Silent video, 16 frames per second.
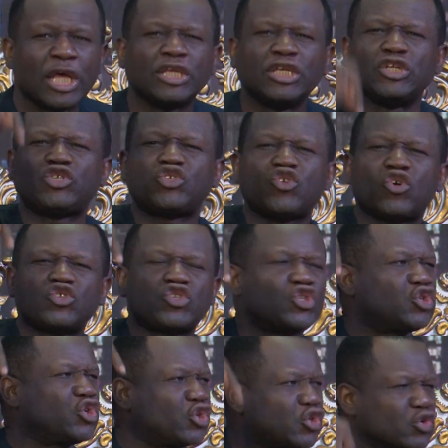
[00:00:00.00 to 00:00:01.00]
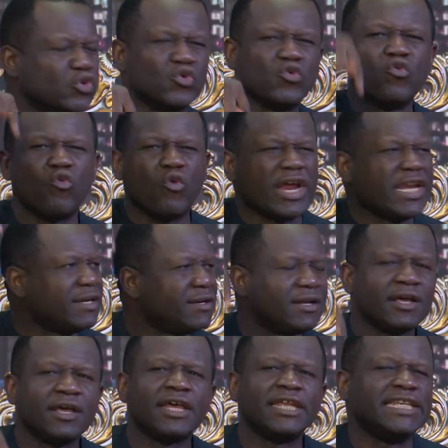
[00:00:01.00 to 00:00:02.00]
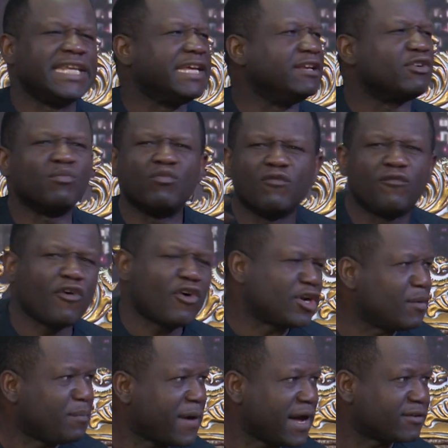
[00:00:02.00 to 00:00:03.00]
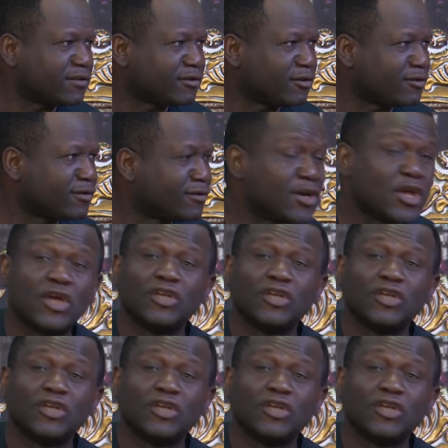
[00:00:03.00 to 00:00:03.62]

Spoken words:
The church grew when they removed all the pastors.